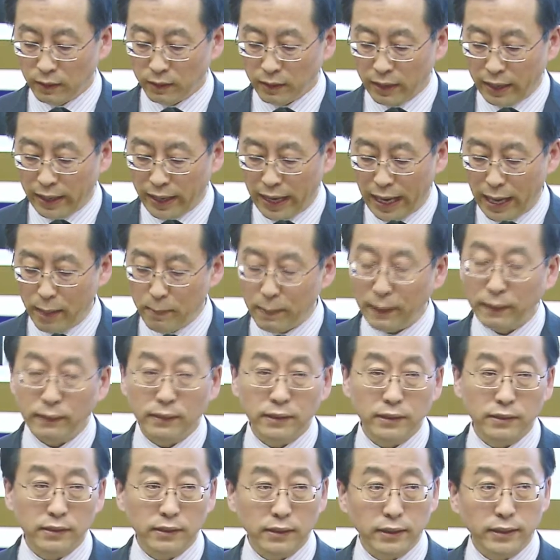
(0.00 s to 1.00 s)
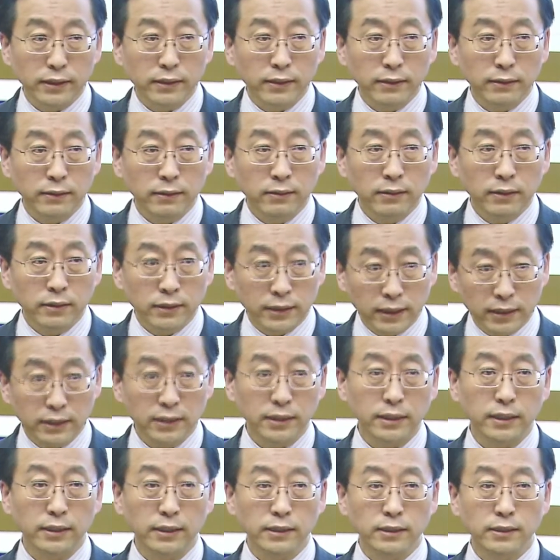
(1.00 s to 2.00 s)
happened in
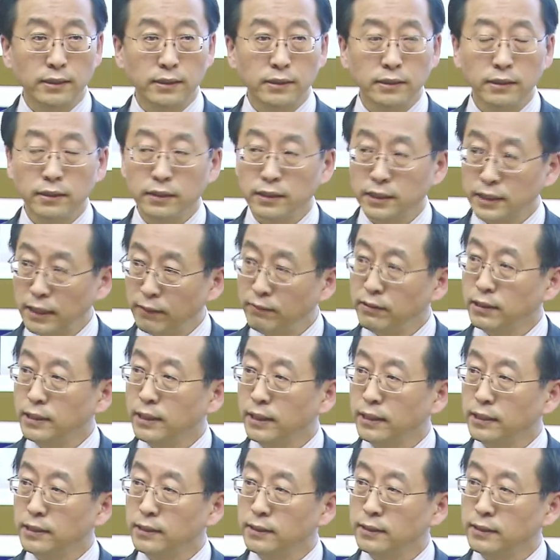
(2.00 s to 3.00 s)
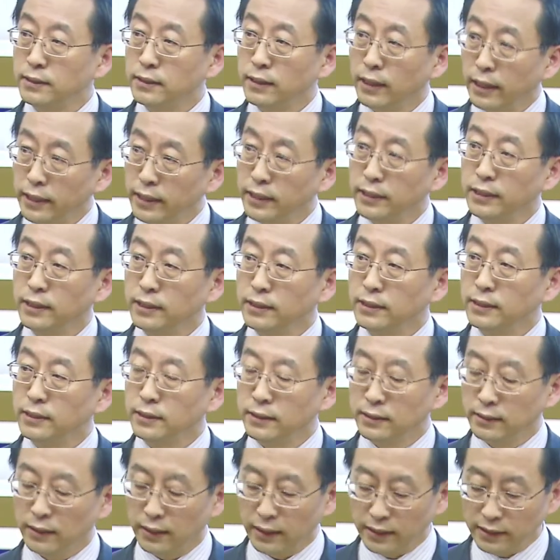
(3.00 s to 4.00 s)
60s, 70s, 80s,
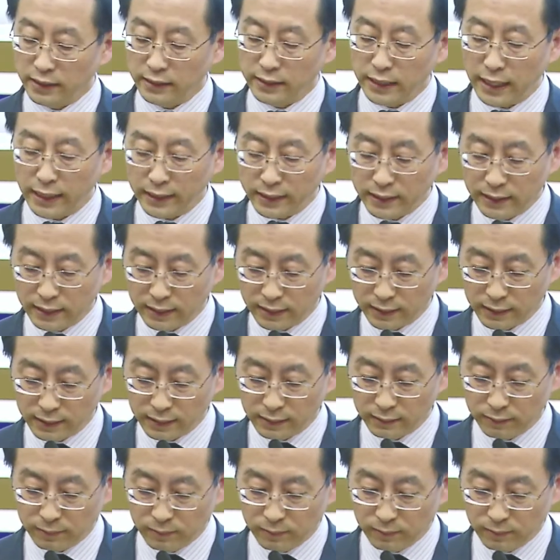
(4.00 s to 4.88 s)
and the 90s.